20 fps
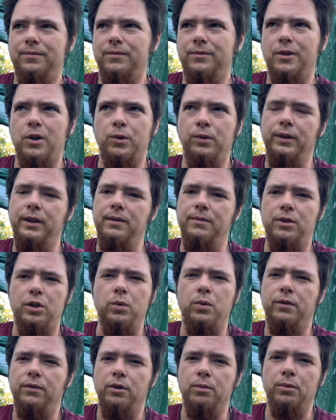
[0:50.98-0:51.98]
Only
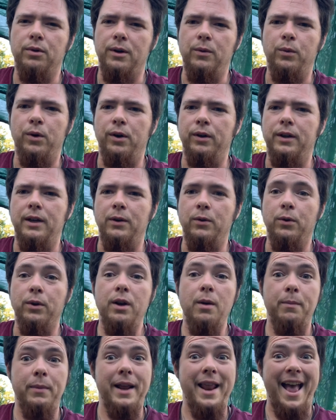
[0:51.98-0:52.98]
2 of them are in working
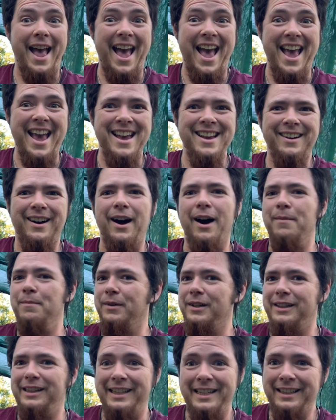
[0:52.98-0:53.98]
order, but hey, I'm
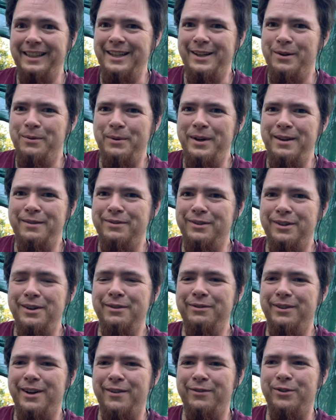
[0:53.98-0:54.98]
clearly a weaver
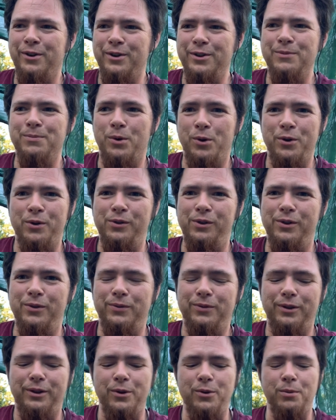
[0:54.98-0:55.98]
if I've got more
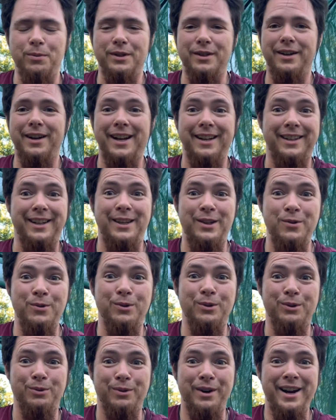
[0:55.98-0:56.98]
looms than I can
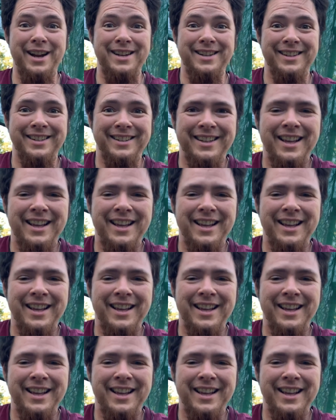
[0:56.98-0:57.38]
use, right?